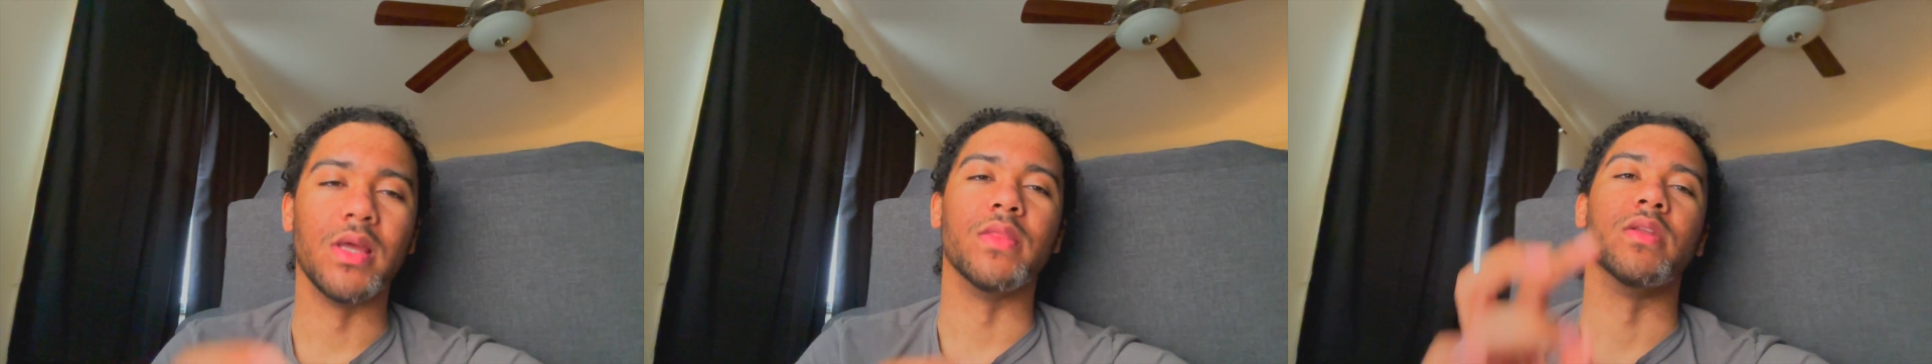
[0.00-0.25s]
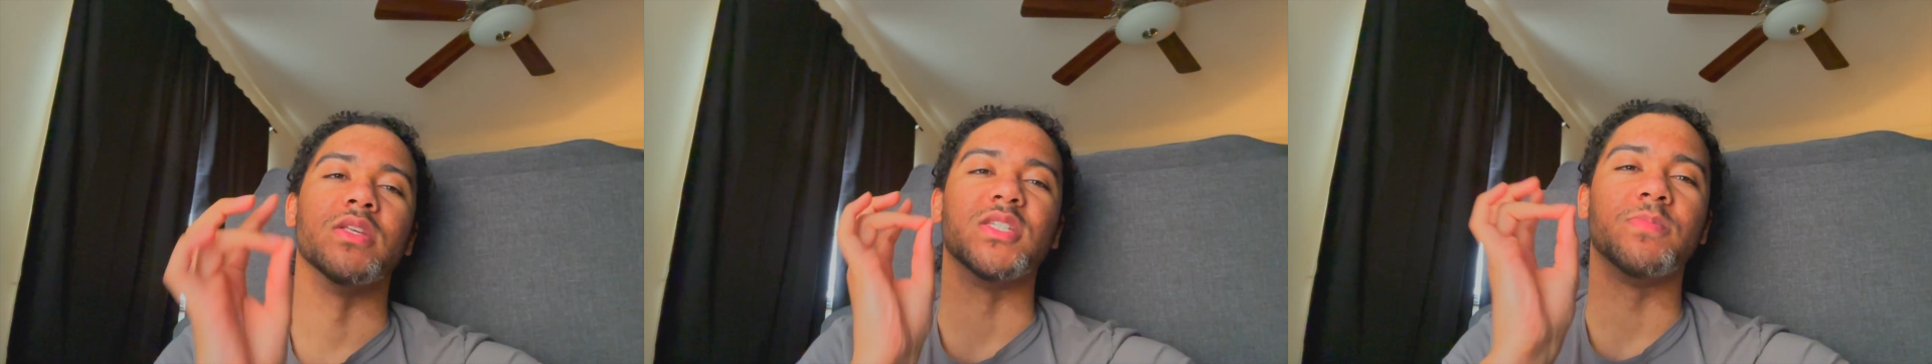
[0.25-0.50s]
and
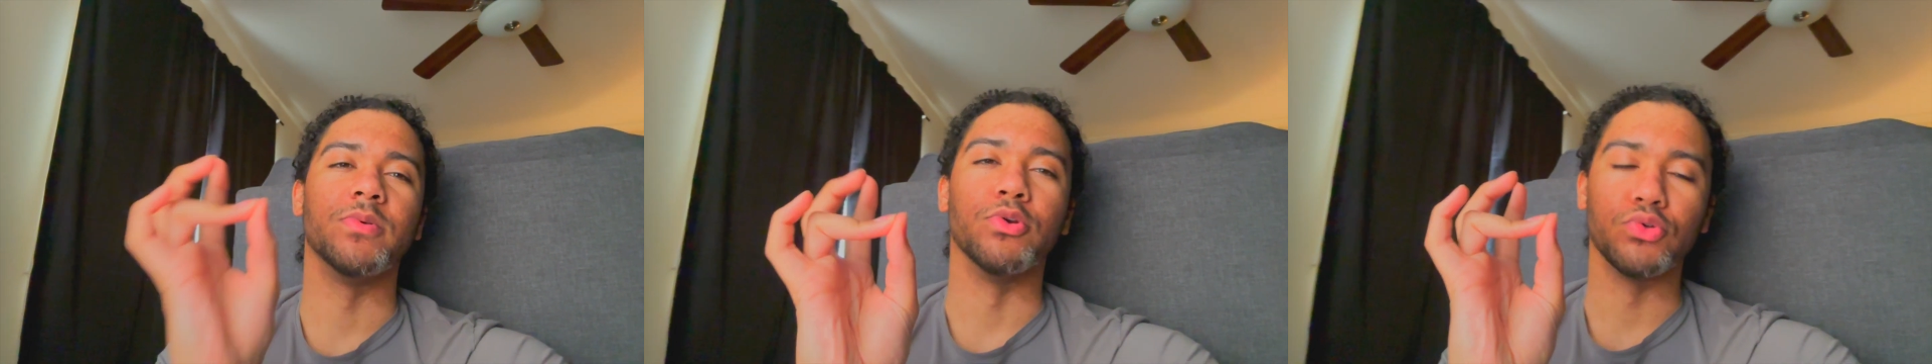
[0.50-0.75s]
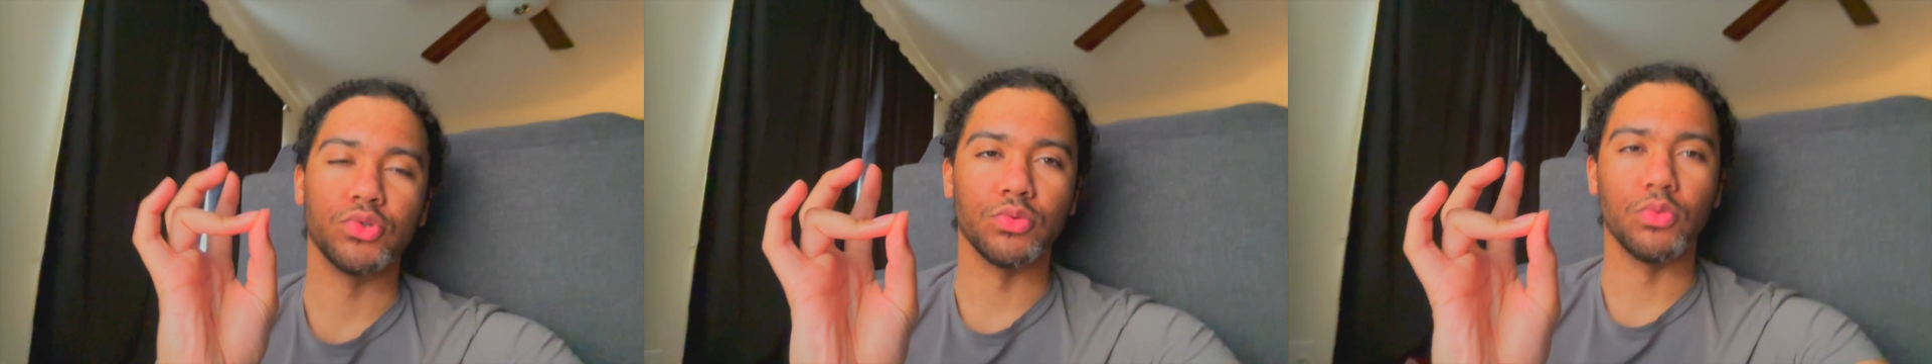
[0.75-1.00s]
then a
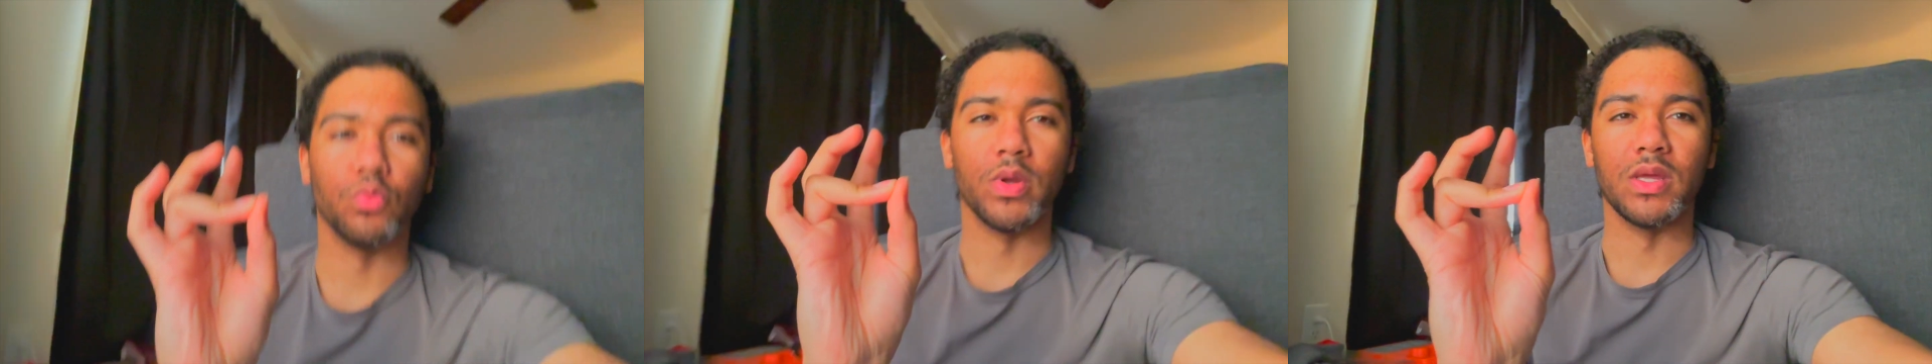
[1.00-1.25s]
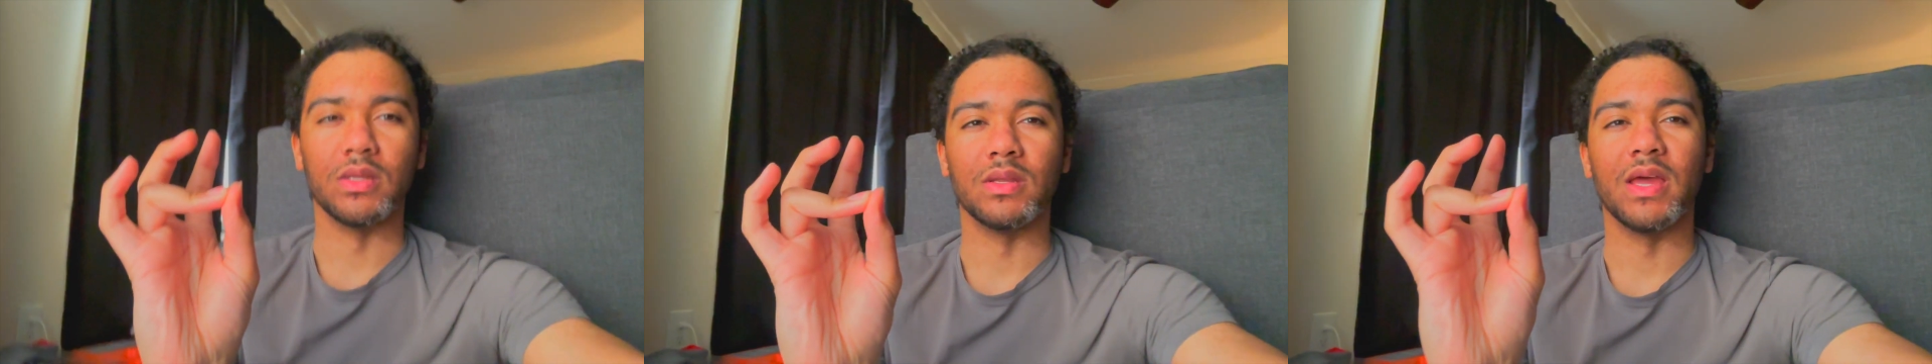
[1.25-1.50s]
spiritual
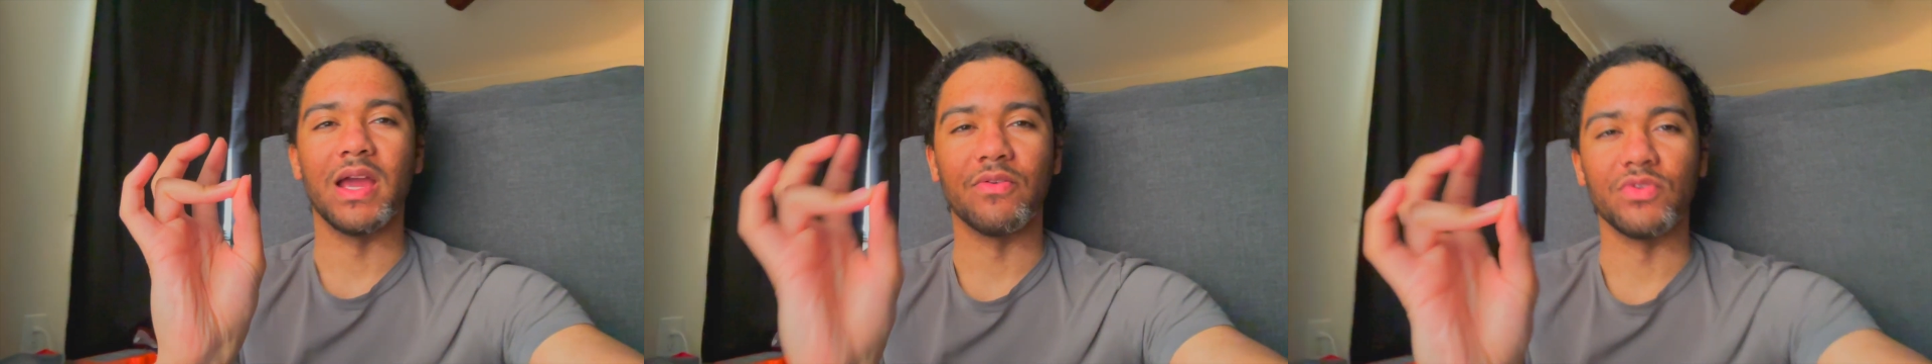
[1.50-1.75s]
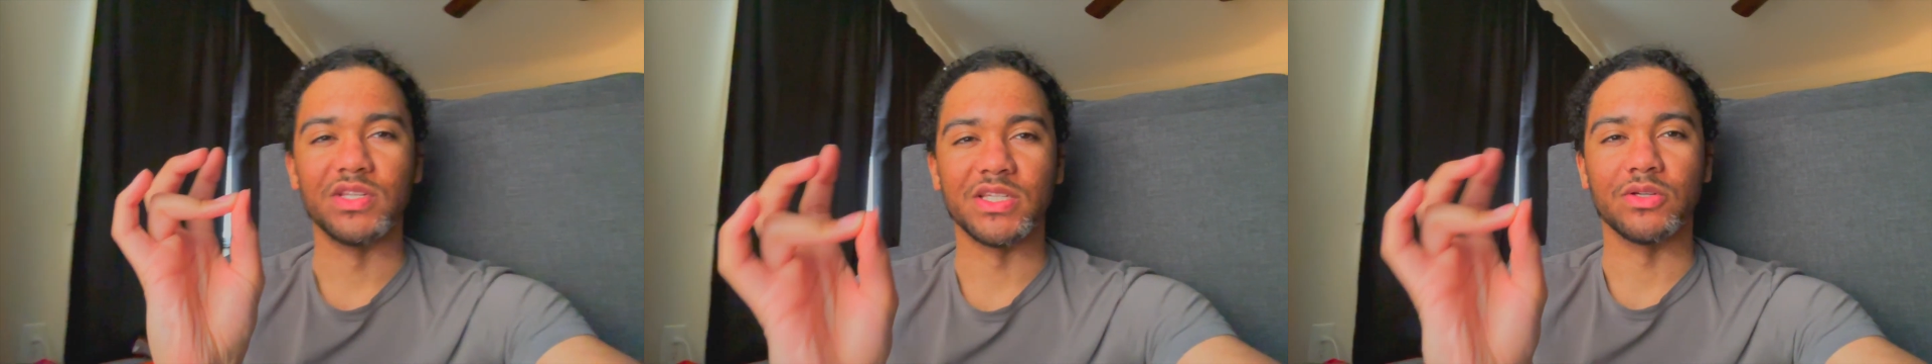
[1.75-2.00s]
win
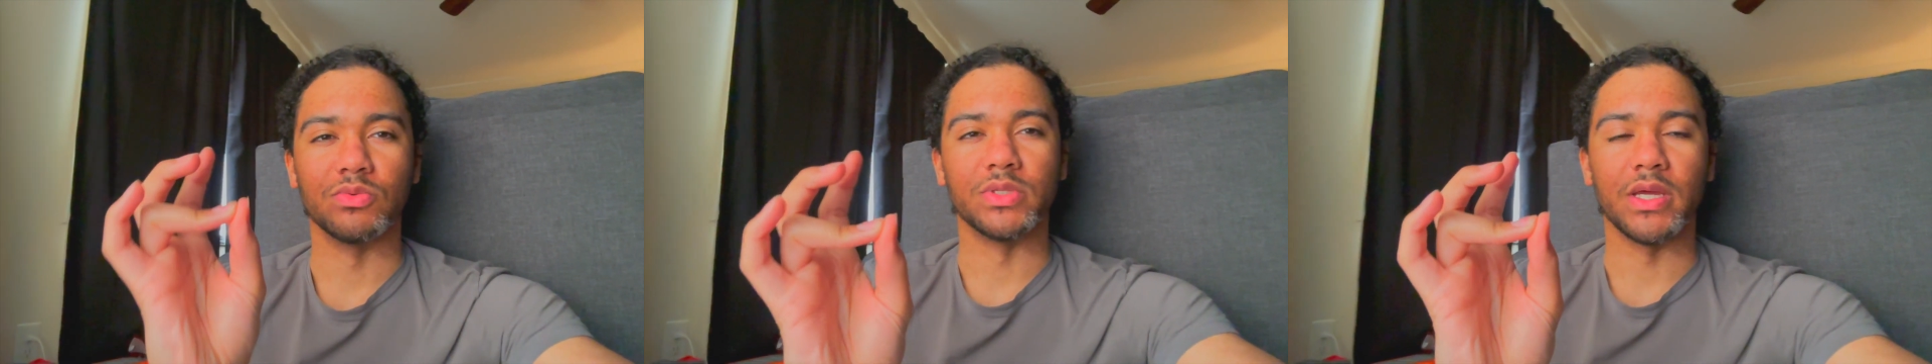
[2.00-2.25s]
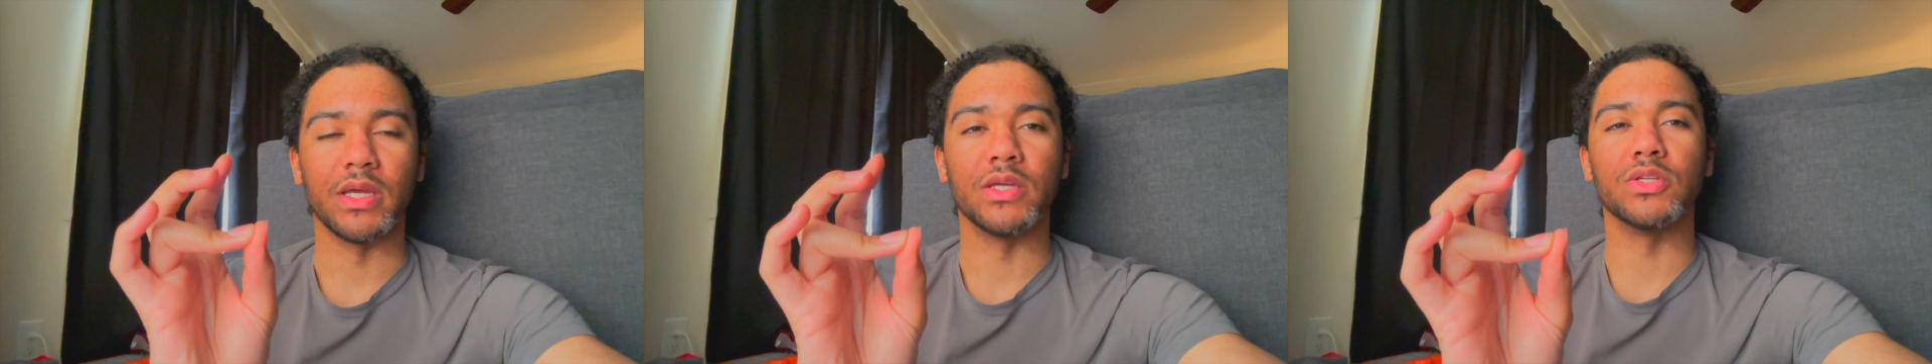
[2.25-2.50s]
every single
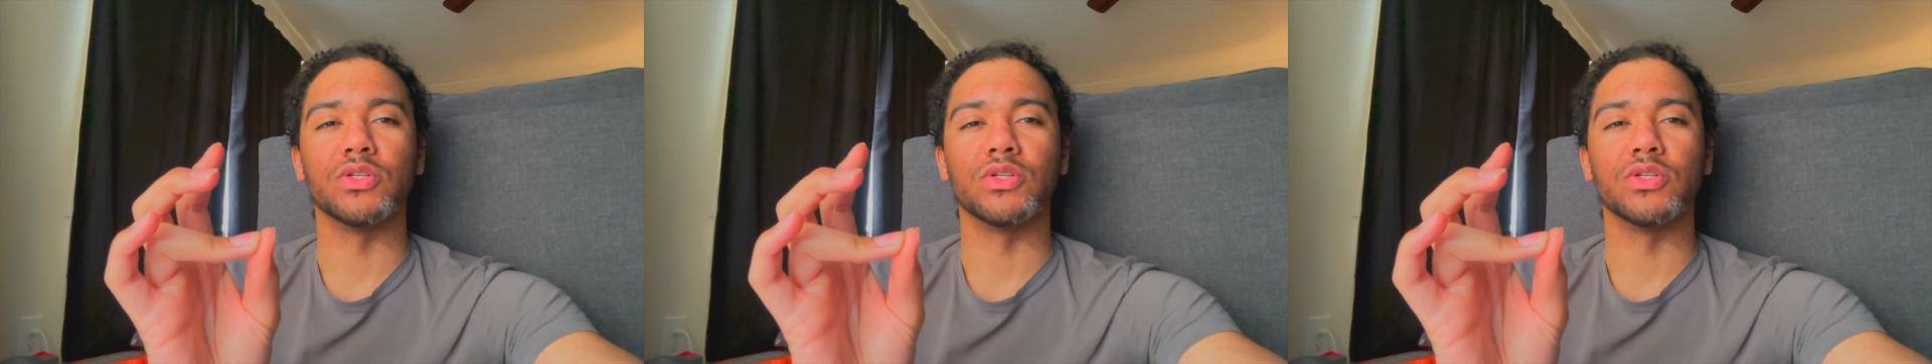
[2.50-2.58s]
day.